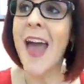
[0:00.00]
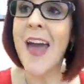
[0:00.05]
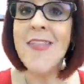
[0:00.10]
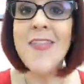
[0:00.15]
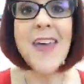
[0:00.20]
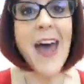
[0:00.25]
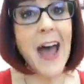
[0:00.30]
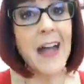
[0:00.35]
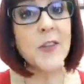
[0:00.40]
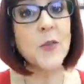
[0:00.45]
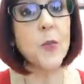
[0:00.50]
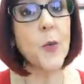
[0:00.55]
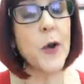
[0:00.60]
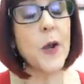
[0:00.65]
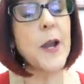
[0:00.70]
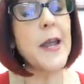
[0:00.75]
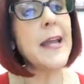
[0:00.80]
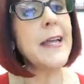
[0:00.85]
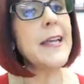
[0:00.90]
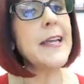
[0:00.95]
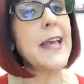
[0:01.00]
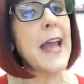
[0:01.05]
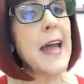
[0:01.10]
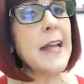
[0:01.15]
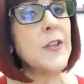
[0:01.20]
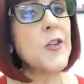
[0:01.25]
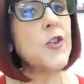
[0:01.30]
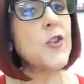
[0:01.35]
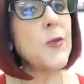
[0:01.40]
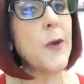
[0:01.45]
That's where it
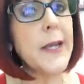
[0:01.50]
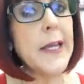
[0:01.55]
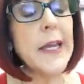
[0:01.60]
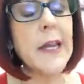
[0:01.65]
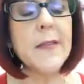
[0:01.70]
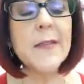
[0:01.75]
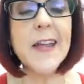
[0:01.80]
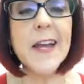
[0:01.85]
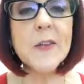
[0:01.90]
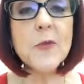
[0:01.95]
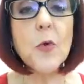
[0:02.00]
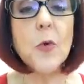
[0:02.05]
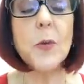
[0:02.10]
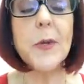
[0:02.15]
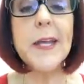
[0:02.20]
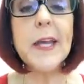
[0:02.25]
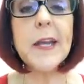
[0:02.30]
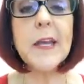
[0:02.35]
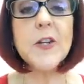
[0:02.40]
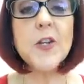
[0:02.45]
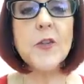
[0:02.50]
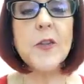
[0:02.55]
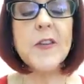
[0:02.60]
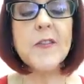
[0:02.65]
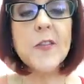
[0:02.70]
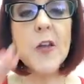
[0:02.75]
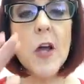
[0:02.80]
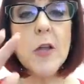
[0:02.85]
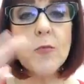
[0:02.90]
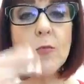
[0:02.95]
gets tricky, and that's where we get into
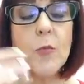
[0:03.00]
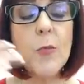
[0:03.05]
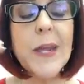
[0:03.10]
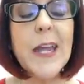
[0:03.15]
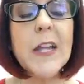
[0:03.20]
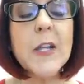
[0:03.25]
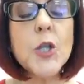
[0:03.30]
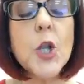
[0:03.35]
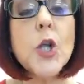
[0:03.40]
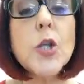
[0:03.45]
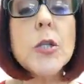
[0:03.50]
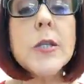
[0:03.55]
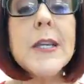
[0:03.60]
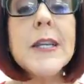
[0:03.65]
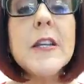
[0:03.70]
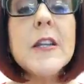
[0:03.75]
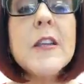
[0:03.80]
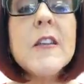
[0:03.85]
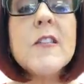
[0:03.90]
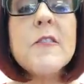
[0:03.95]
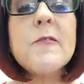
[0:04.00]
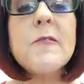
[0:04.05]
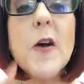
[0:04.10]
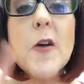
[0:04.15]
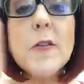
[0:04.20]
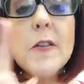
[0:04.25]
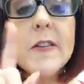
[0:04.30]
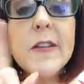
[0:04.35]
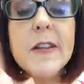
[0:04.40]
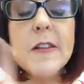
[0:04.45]
this, we get lulled into this
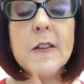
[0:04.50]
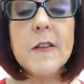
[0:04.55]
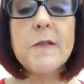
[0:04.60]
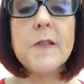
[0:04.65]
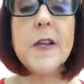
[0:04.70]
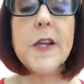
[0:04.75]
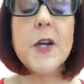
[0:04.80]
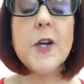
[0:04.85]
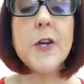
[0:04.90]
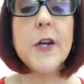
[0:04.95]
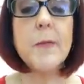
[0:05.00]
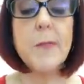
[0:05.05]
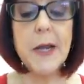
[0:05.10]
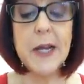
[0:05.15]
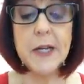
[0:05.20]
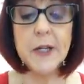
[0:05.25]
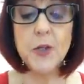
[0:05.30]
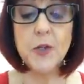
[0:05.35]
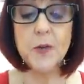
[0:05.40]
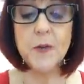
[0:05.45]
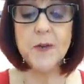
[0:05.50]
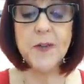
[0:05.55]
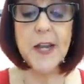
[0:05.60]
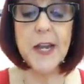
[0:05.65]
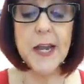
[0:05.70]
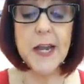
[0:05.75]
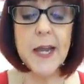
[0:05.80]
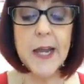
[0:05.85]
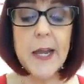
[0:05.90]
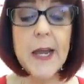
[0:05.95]
false sense of security, because you
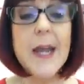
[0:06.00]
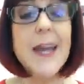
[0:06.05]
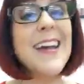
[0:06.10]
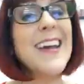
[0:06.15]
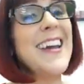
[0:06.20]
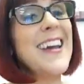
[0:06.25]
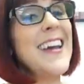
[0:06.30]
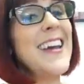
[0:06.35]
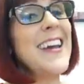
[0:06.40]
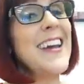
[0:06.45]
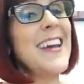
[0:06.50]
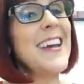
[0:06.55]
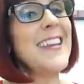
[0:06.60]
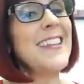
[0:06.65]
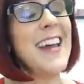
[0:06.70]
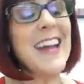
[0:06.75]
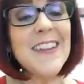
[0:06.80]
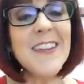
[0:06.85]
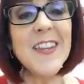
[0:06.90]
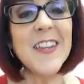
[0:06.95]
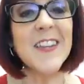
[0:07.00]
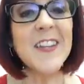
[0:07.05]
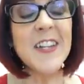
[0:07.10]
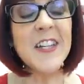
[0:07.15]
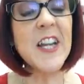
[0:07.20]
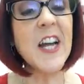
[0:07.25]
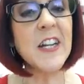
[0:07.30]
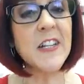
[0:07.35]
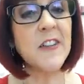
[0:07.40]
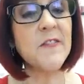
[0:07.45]
see, that's the
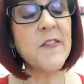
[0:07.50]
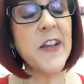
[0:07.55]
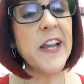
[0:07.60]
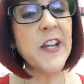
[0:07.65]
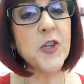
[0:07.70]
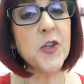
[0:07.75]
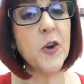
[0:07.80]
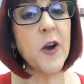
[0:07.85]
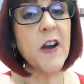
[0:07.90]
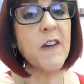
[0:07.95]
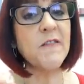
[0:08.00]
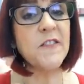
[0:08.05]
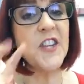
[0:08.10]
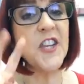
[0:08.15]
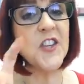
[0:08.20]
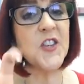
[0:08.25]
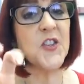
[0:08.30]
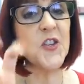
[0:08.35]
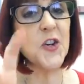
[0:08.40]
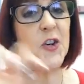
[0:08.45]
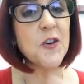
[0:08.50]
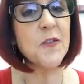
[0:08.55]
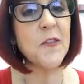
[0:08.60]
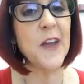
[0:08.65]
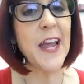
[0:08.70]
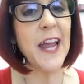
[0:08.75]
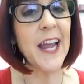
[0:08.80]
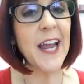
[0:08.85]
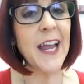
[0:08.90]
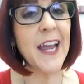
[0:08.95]
seductive nature of
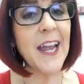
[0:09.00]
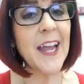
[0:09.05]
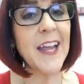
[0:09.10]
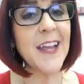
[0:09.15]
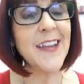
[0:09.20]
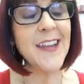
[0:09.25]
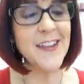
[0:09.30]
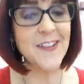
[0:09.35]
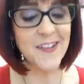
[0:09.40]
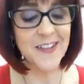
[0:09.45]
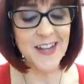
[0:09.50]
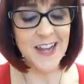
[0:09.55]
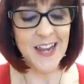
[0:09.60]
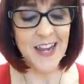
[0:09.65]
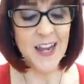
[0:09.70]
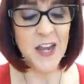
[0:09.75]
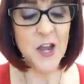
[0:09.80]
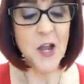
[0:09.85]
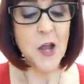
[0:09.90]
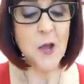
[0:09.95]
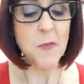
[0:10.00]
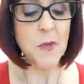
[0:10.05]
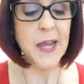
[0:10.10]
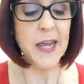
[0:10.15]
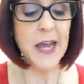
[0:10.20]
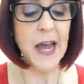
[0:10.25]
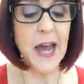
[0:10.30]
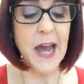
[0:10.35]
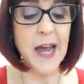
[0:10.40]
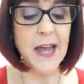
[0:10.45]
deserving, you see,
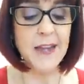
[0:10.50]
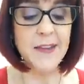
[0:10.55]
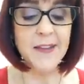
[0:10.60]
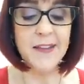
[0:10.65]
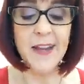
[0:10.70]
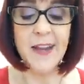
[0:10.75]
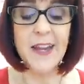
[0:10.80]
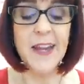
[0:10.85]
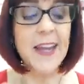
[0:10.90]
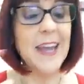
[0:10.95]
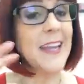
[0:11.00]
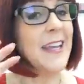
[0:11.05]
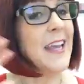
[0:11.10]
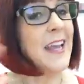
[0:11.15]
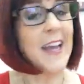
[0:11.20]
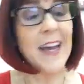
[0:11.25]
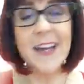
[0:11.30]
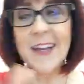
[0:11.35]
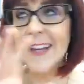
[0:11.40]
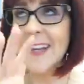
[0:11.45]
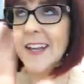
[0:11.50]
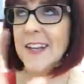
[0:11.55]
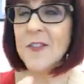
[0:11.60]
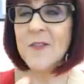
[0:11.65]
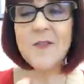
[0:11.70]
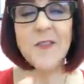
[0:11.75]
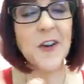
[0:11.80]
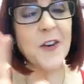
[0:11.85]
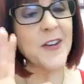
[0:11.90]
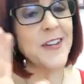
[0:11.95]
because it gets
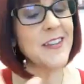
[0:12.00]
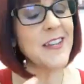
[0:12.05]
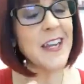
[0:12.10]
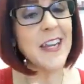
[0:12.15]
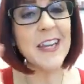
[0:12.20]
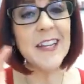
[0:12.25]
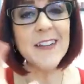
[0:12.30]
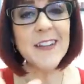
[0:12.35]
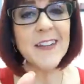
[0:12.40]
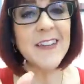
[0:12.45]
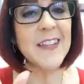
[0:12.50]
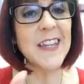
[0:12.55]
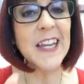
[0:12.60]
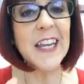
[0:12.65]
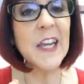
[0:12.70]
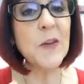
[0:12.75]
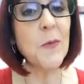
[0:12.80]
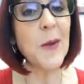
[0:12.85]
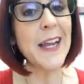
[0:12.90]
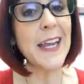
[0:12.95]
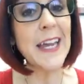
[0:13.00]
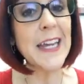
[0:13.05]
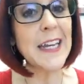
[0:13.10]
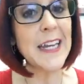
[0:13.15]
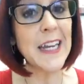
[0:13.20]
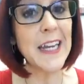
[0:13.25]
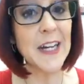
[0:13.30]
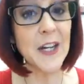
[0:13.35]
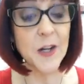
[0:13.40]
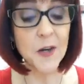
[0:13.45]
very sticky. It's a sticky wicket
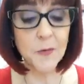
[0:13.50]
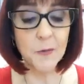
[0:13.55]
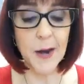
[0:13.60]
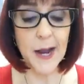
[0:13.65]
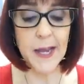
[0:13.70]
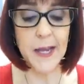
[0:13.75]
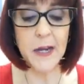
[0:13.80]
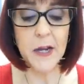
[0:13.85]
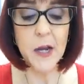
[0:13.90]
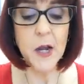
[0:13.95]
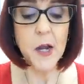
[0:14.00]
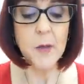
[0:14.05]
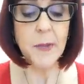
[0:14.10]
here, right?